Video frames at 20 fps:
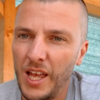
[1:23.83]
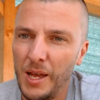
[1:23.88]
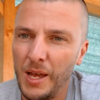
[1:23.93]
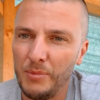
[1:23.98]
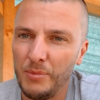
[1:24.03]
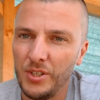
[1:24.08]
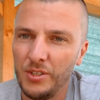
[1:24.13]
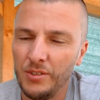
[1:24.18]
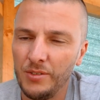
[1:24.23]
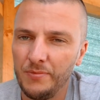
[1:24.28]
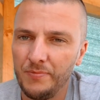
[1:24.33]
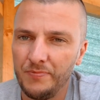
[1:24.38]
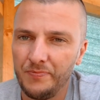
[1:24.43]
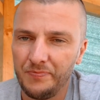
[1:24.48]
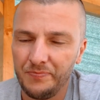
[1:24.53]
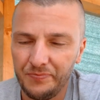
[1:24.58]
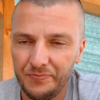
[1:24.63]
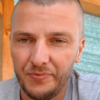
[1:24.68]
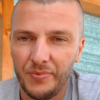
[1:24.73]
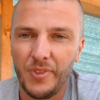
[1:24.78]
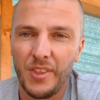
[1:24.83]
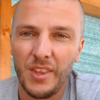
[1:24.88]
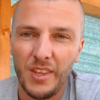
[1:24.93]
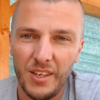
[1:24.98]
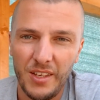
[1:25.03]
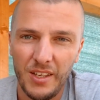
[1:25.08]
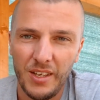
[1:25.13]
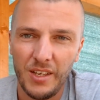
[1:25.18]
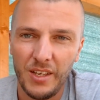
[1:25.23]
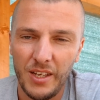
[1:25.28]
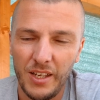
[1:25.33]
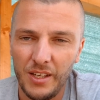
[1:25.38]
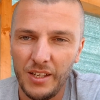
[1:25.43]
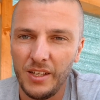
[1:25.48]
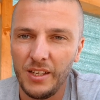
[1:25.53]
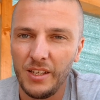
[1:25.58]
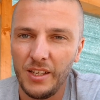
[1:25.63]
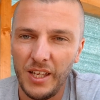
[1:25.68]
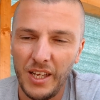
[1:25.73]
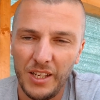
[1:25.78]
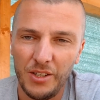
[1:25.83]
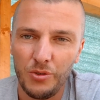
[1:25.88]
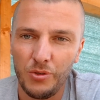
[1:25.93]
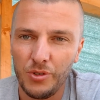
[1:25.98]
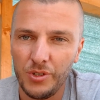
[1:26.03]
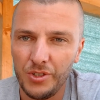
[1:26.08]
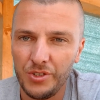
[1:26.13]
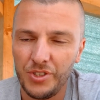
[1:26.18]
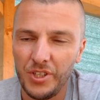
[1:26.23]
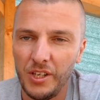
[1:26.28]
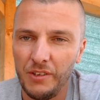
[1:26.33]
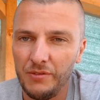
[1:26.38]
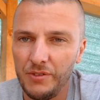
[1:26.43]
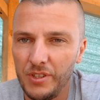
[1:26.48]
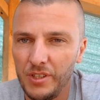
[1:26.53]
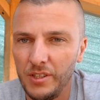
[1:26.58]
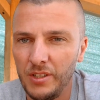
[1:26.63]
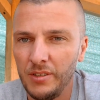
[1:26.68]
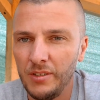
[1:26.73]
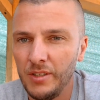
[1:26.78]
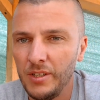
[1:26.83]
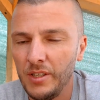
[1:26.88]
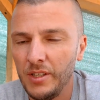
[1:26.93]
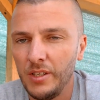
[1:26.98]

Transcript: hammer and or a safety.